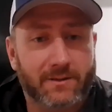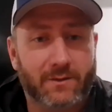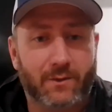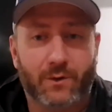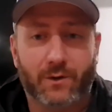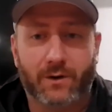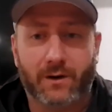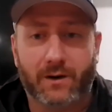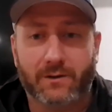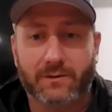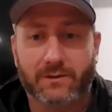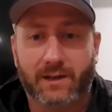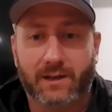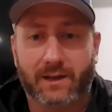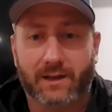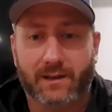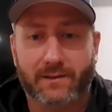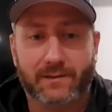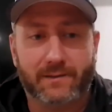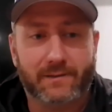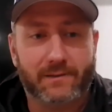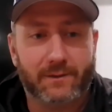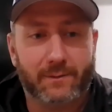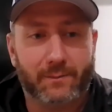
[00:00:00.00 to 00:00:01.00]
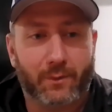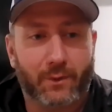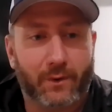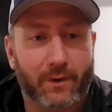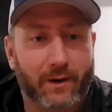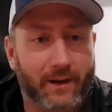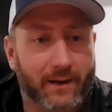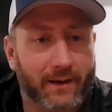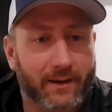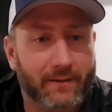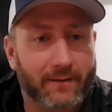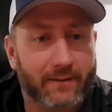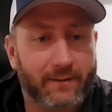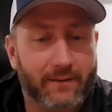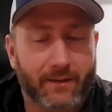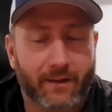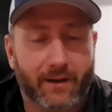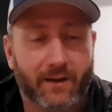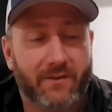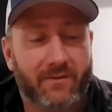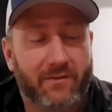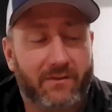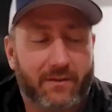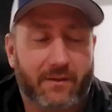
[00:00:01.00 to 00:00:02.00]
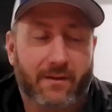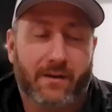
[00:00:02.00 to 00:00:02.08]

quarter ounce head, 2.8 stuff.